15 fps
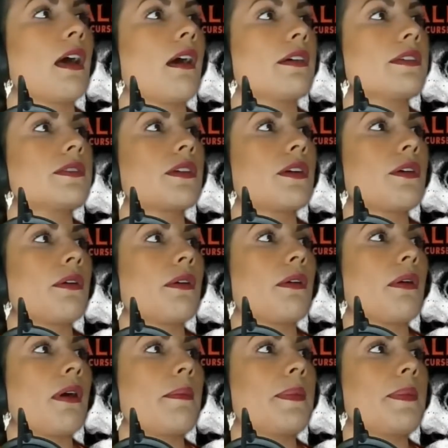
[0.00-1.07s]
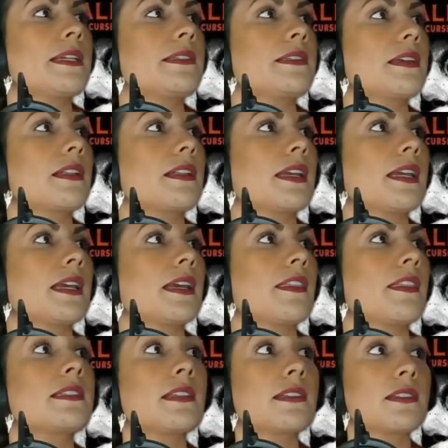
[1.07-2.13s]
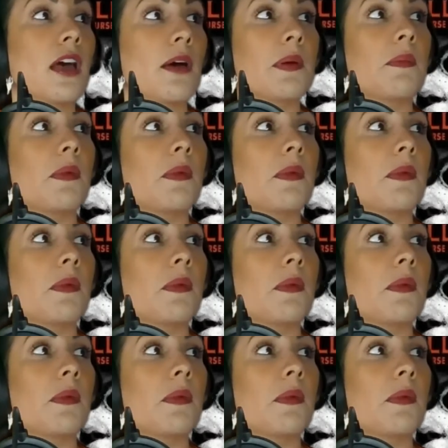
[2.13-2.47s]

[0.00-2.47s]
So basically, this installment